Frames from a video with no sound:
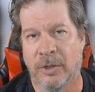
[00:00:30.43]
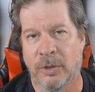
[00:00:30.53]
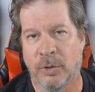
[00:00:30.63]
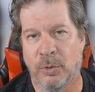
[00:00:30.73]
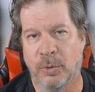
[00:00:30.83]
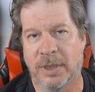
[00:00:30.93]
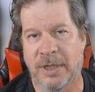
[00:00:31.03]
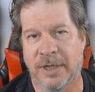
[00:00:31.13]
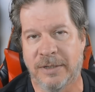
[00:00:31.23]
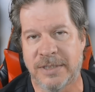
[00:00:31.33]
who would,
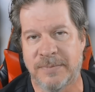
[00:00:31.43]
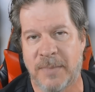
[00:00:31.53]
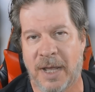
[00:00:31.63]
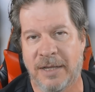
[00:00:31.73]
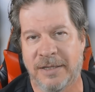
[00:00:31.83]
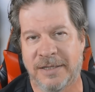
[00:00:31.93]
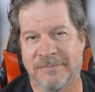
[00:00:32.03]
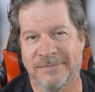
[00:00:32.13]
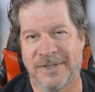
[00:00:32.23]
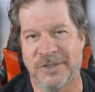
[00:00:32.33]
smile
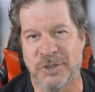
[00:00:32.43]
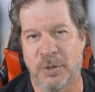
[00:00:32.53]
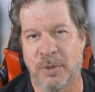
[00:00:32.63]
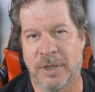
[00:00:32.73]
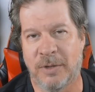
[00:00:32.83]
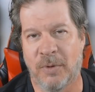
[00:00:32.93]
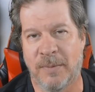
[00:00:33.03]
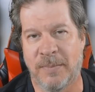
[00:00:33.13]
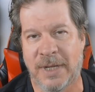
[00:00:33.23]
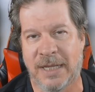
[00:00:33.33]
and joke with you
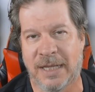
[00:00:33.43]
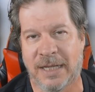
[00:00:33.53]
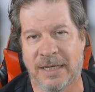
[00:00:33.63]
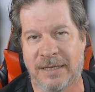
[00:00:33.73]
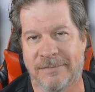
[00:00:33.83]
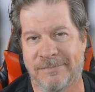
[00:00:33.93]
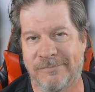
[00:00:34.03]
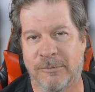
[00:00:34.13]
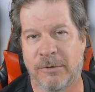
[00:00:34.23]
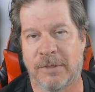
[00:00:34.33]
1 minute and
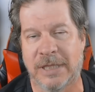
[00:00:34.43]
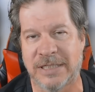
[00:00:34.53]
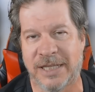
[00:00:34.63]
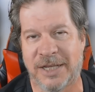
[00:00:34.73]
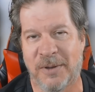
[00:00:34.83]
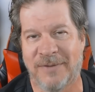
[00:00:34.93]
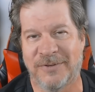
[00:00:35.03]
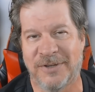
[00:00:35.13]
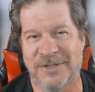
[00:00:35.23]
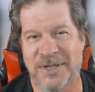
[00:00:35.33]
ruthlessly go
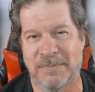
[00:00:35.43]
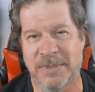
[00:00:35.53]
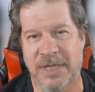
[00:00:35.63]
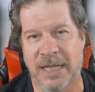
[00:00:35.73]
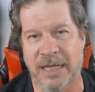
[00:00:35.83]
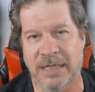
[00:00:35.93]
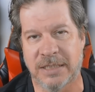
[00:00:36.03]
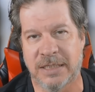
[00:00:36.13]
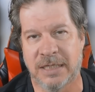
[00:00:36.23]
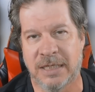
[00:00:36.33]
after your chips the
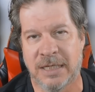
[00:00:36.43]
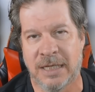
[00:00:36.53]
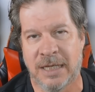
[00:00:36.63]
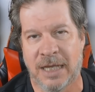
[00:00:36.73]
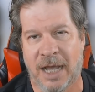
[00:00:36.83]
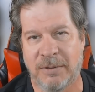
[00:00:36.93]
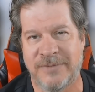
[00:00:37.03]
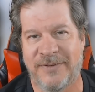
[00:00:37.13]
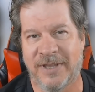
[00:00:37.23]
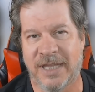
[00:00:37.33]
next. I
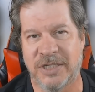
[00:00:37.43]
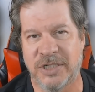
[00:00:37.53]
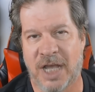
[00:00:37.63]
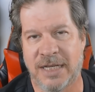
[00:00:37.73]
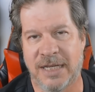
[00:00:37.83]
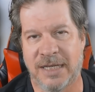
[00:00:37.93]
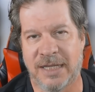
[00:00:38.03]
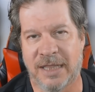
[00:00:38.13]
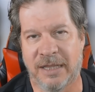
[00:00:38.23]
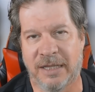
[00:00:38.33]
always felt that John didn't
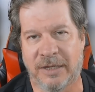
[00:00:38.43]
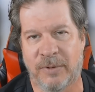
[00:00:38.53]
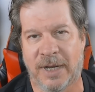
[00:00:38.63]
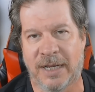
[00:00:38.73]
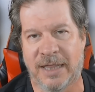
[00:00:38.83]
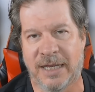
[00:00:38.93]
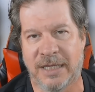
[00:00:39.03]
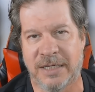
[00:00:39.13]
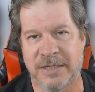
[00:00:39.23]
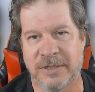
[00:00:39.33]
get the credit that
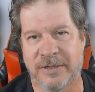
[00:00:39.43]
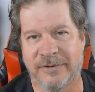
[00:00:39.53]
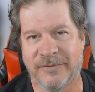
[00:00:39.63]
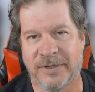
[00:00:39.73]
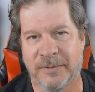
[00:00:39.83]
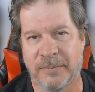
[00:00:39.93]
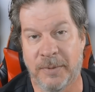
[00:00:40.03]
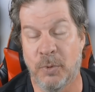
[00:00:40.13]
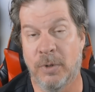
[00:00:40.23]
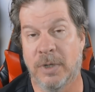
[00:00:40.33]
he deserved.
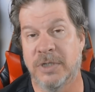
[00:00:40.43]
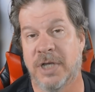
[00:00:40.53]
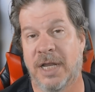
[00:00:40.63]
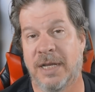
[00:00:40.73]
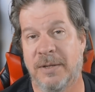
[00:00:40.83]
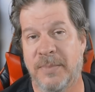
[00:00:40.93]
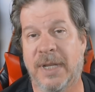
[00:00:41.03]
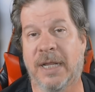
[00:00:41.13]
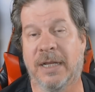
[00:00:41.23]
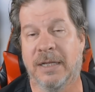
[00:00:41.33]
But more on John in a
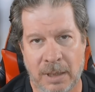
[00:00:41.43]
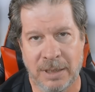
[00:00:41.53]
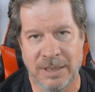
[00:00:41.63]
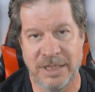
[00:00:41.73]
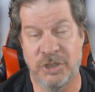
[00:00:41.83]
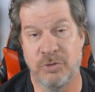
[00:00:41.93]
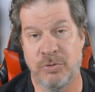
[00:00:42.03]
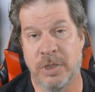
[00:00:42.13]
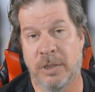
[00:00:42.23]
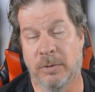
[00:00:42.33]
minute. Did you
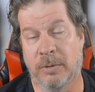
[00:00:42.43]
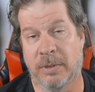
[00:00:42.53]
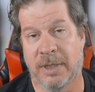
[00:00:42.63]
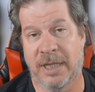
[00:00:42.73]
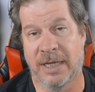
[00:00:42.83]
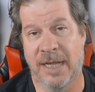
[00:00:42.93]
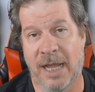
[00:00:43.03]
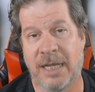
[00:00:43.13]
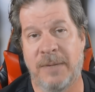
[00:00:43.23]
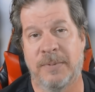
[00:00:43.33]
know that
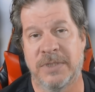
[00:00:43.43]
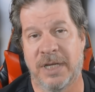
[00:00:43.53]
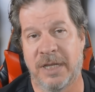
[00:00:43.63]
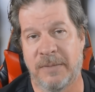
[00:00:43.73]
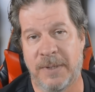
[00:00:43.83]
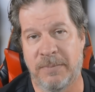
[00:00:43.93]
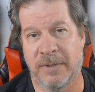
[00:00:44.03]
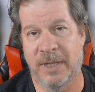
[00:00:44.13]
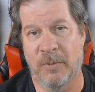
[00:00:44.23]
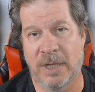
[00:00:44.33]
90% of the
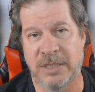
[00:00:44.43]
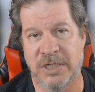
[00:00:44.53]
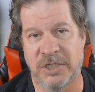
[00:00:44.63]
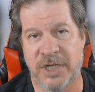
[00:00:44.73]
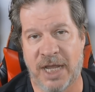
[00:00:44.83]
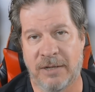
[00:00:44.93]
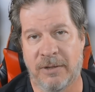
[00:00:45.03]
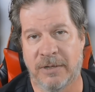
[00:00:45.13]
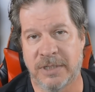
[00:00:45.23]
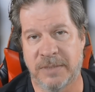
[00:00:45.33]
people that watch this
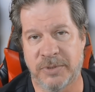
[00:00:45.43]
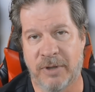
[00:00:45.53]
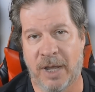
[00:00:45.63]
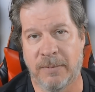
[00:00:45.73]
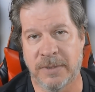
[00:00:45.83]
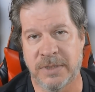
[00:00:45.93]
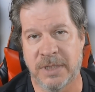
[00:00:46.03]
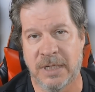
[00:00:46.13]
channel aren't subscribers?